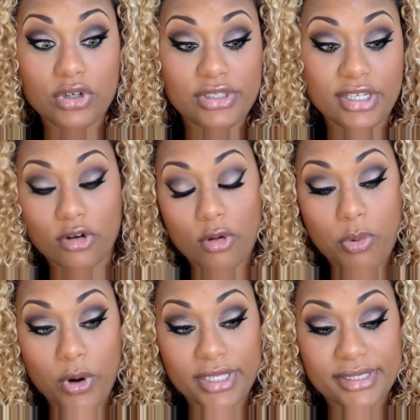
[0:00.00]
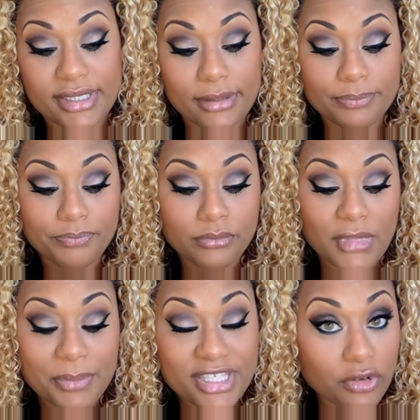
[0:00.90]
zero points.
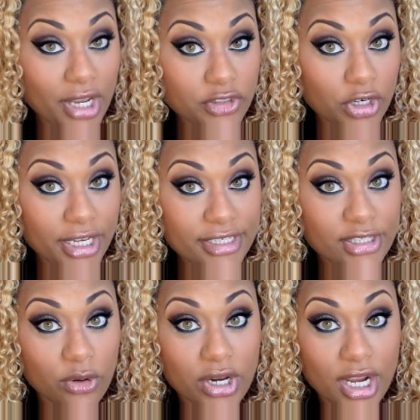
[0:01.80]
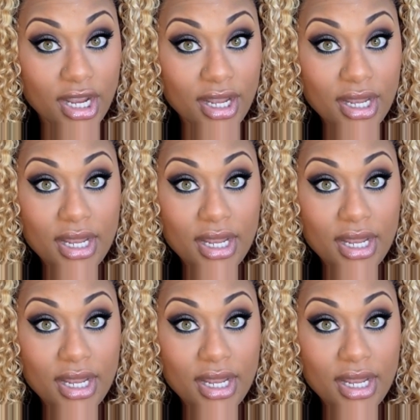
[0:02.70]
I'm still not drinking soda.